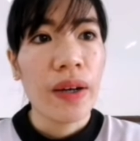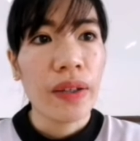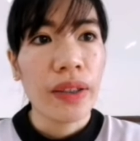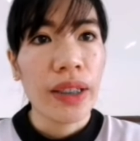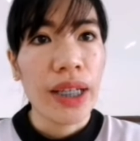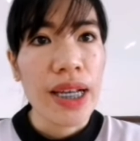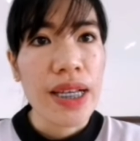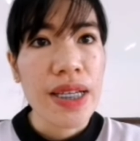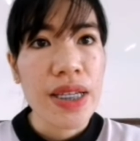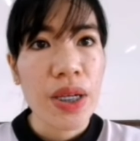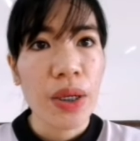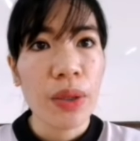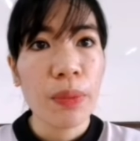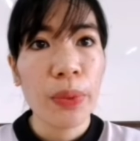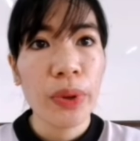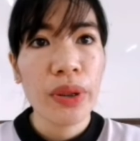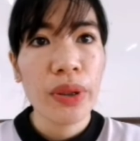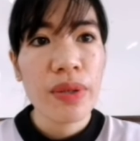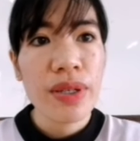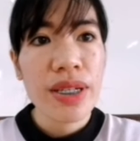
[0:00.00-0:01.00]
Okay, so
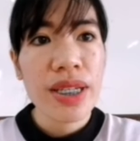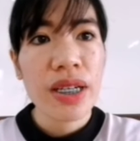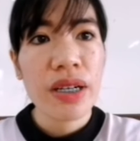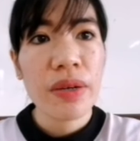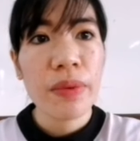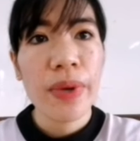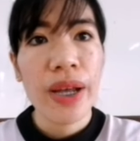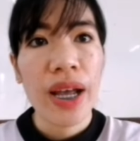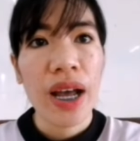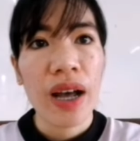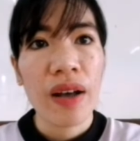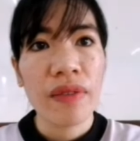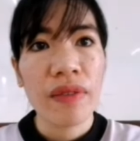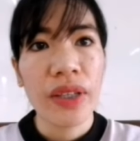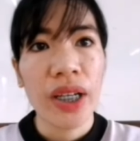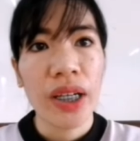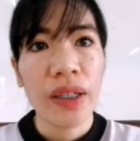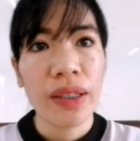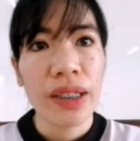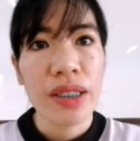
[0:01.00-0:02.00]
producer, we have
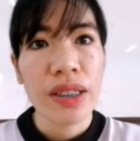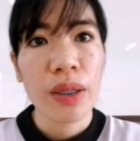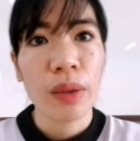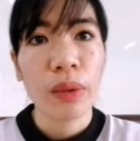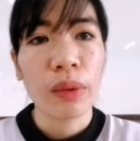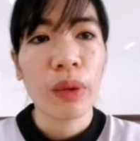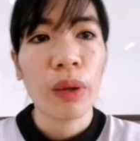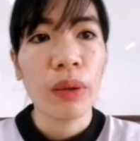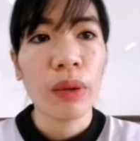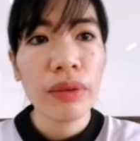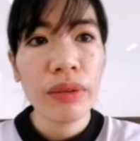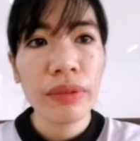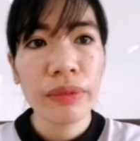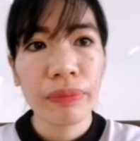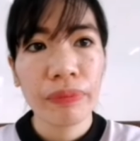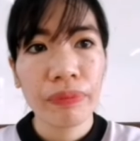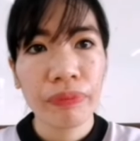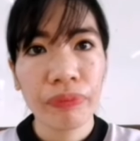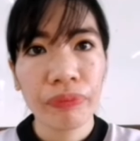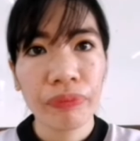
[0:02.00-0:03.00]
now the so-called